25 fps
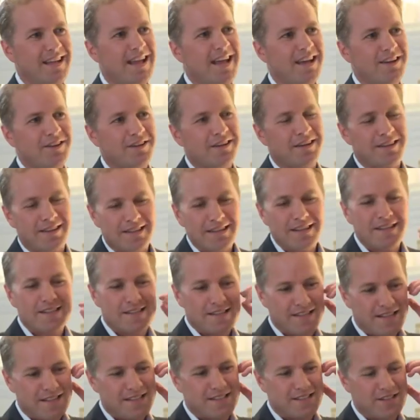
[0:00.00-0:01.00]
Yeah, look, I think
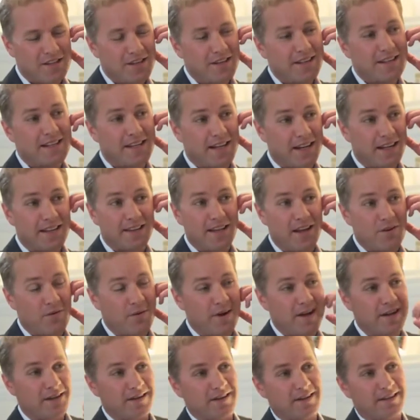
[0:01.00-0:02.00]
it's certainly getting that
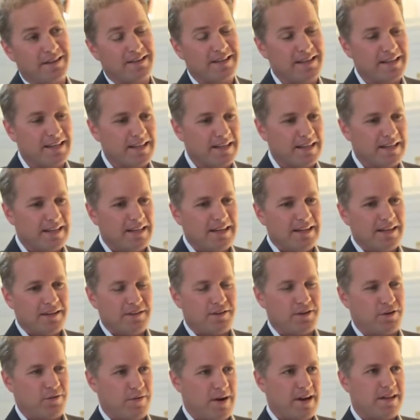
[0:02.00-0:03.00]
way, and I think
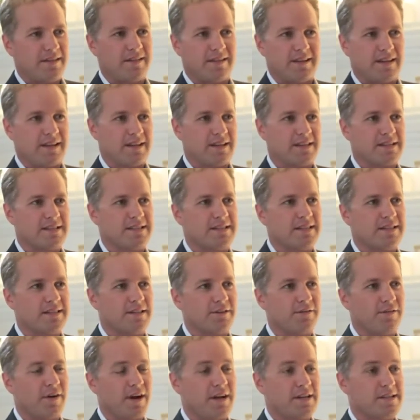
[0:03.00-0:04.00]
the great thing is that
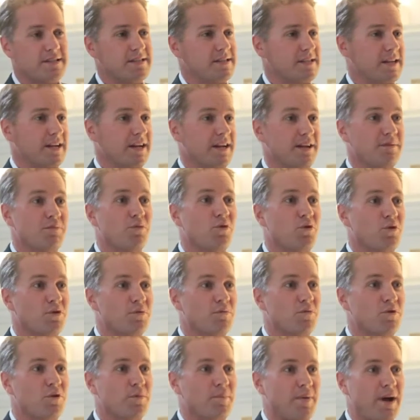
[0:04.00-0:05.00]
devices are getting more
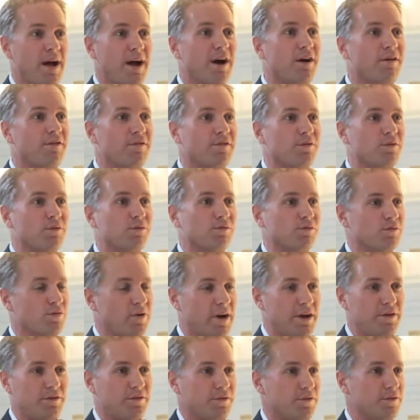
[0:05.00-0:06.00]
and more powerful
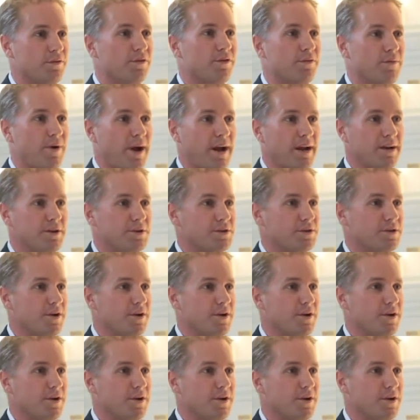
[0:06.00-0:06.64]
right through the range.